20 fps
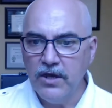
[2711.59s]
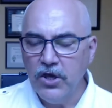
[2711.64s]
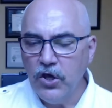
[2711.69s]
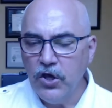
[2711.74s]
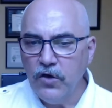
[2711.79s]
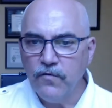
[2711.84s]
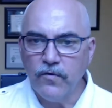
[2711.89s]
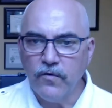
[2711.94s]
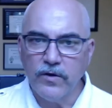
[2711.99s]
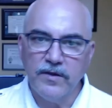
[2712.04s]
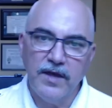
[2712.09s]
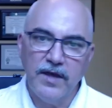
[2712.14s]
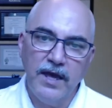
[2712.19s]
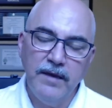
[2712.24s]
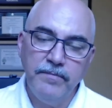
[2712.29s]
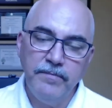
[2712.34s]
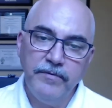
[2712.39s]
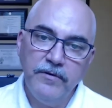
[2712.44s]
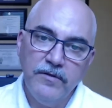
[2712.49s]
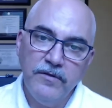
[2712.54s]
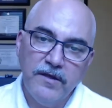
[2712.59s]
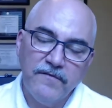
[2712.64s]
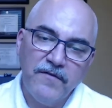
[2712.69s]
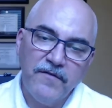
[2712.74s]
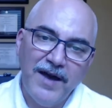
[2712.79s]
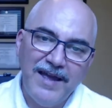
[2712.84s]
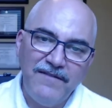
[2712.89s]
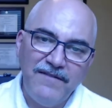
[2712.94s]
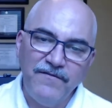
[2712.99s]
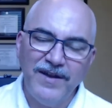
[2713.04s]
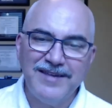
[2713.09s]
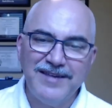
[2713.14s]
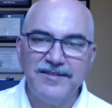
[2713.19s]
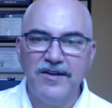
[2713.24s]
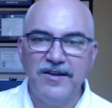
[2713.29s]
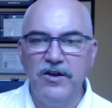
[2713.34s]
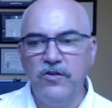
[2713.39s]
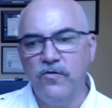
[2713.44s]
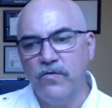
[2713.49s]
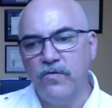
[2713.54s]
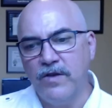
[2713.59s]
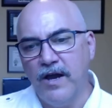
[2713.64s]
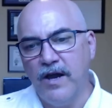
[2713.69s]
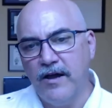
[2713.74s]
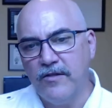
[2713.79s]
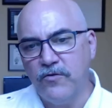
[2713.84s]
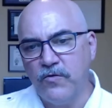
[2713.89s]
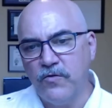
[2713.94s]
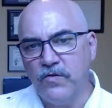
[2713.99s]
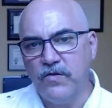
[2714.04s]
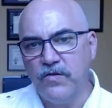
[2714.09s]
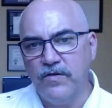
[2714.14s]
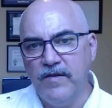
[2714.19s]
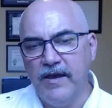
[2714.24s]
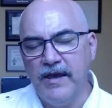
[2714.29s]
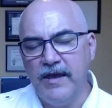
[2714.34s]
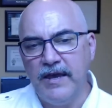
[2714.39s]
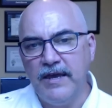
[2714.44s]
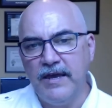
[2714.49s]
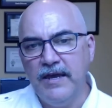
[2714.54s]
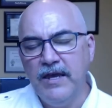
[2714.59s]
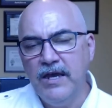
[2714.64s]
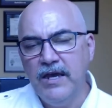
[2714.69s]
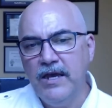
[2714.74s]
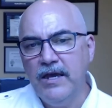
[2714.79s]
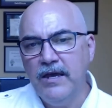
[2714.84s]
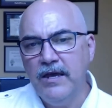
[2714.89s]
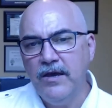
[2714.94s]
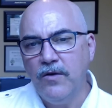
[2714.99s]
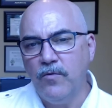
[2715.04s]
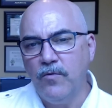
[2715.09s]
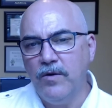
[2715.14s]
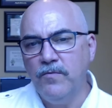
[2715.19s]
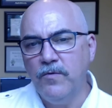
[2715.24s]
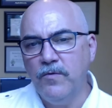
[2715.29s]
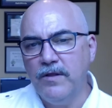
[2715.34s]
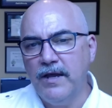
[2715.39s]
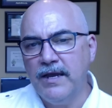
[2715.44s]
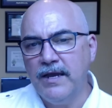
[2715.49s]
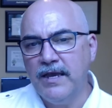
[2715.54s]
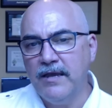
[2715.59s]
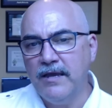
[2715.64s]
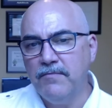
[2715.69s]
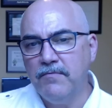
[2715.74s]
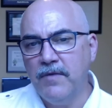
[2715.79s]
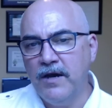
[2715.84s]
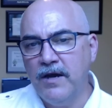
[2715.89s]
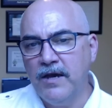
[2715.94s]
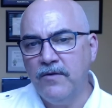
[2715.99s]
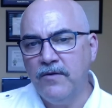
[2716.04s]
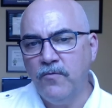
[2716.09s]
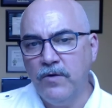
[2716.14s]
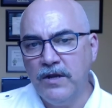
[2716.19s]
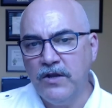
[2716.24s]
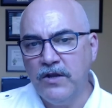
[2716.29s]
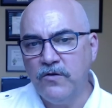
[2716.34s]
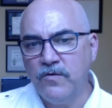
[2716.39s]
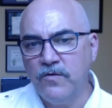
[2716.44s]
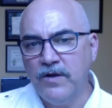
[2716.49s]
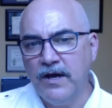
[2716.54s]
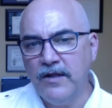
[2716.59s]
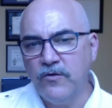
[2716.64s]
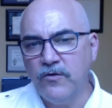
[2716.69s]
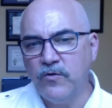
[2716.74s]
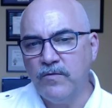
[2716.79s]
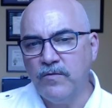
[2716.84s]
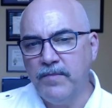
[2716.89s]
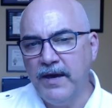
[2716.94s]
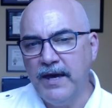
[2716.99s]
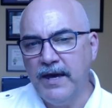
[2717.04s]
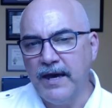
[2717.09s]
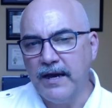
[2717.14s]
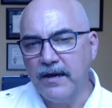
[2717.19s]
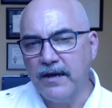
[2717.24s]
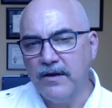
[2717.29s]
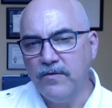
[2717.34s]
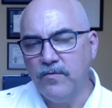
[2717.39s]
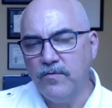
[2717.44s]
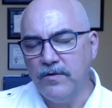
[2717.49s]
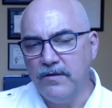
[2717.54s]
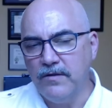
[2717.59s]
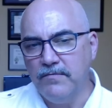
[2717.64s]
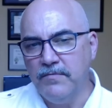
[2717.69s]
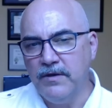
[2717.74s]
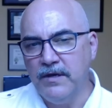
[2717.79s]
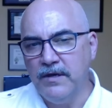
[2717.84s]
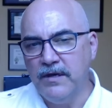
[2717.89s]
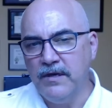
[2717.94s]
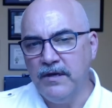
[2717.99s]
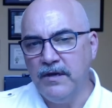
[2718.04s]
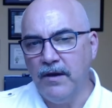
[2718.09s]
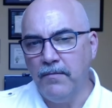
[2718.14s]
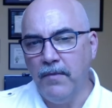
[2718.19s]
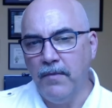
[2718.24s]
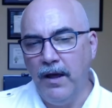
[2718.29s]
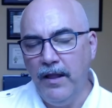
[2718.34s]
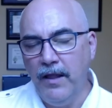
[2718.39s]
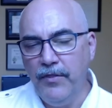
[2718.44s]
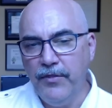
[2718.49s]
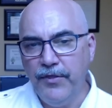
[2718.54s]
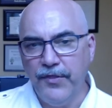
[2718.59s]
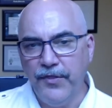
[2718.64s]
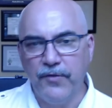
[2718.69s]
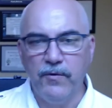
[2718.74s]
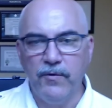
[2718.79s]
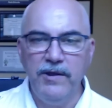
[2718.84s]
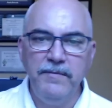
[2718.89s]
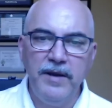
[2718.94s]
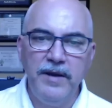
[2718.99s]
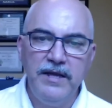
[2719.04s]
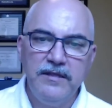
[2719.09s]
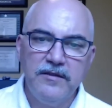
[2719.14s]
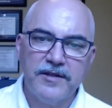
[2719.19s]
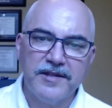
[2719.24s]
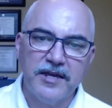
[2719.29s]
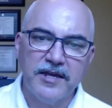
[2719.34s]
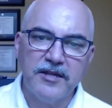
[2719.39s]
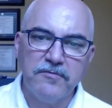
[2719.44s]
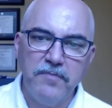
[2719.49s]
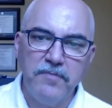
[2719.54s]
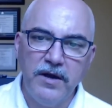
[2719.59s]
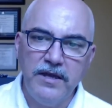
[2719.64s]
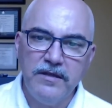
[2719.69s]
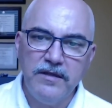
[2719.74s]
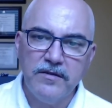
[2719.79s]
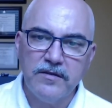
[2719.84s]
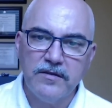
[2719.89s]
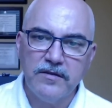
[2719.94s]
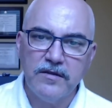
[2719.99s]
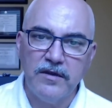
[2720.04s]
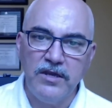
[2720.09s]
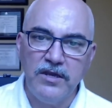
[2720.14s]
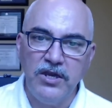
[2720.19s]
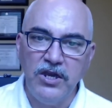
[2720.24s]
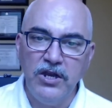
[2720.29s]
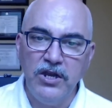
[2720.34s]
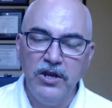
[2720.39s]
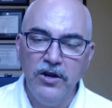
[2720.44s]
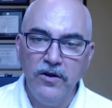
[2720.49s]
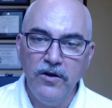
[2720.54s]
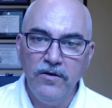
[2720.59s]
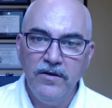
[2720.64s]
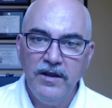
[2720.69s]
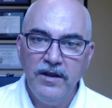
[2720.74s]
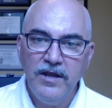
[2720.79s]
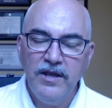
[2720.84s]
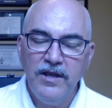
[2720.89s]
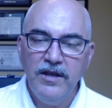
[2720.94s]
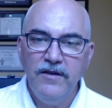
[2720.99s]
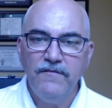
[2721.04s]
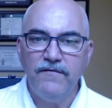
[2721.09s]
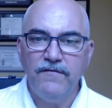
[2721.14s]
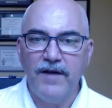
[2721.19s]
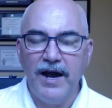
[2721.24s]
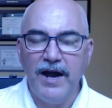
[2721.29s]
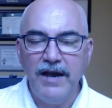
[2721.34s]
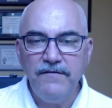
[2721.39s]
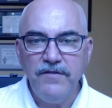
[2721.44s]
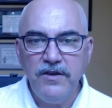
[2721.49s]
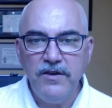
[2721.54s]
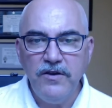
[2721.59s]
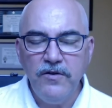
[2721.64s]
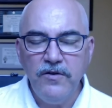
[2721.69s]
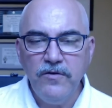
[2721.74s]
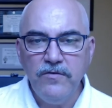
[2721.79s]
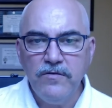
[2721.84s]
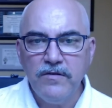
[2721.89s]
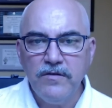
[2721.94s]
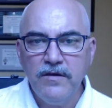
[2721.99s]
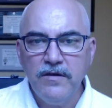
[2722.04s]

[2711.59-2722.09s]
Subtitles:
For example, if I invest $100 today, when will I get my $100 back? Will it be a month, 3 months, 6 months, a year, 5 years?